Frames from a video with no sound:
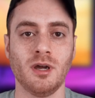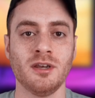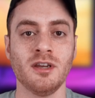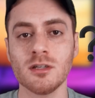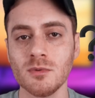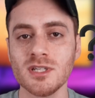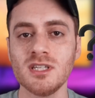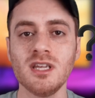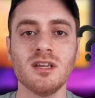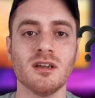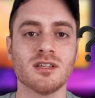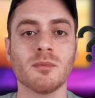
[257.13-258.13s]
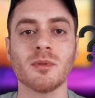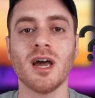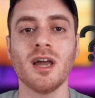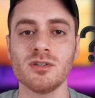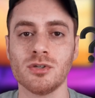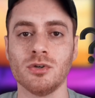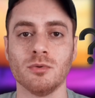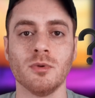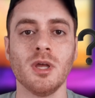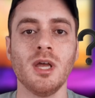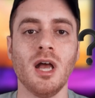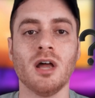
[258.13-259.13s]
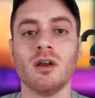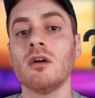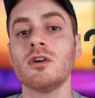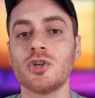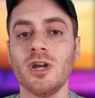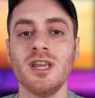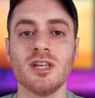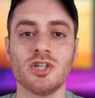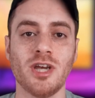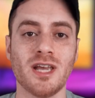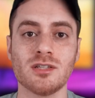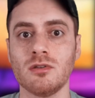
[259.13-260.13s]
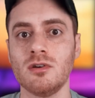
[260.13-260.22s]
here's a wee secret, something I used to do, and aren't training chest 3